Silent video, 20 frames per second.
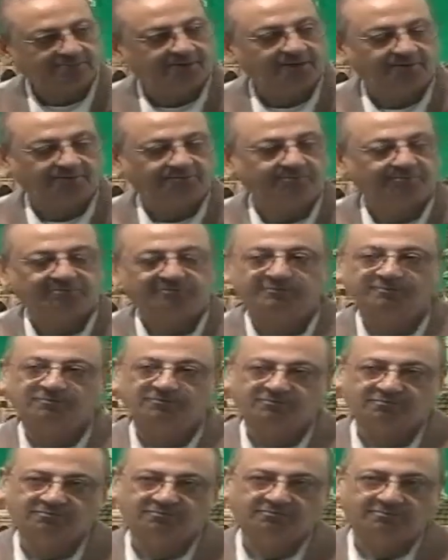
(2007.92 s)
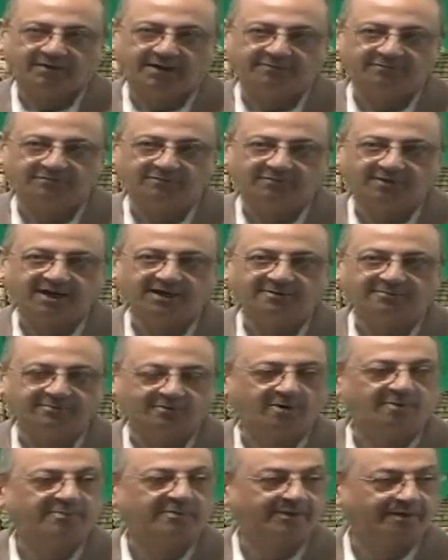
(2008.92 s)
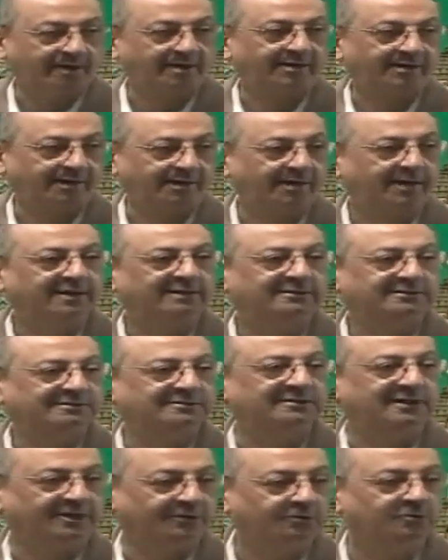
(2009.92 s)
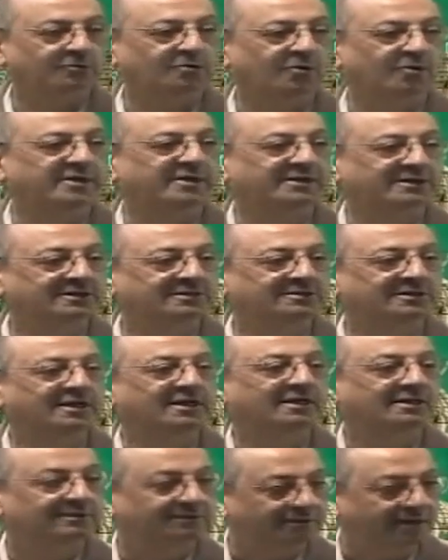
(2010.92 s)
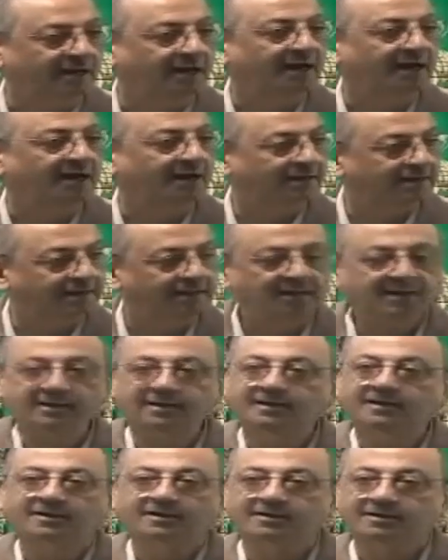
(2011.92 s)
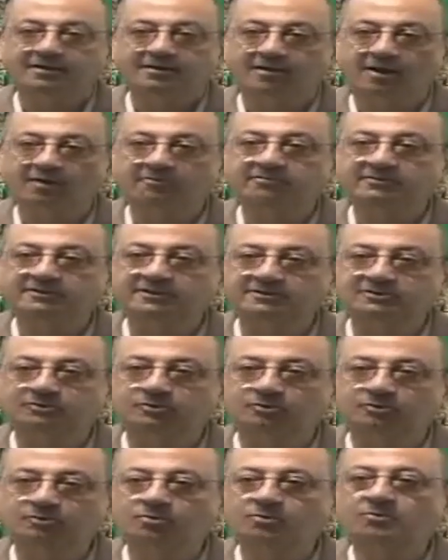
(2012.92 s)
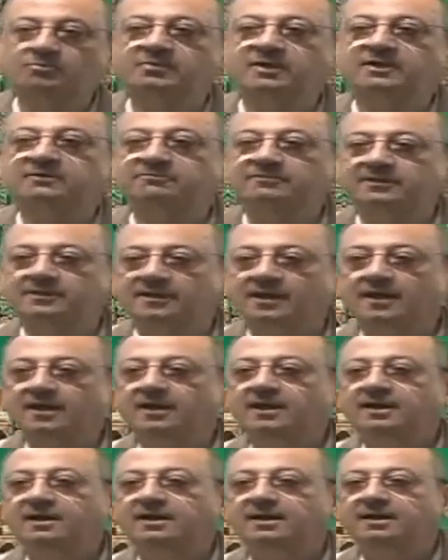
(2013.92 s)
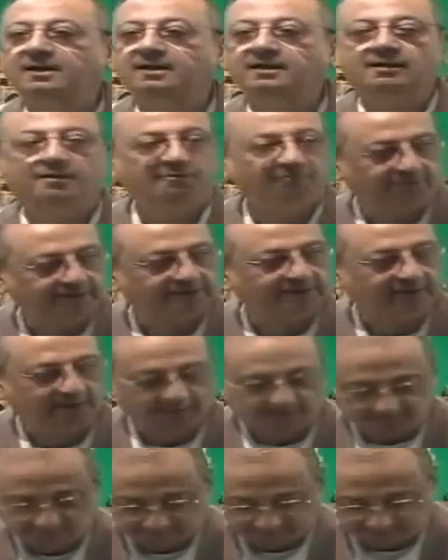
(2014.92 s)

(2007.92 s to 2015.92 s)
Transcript: But if you have to write proper harakats, then you know it is Ta'ala, not with a sukoon, but with a fatah.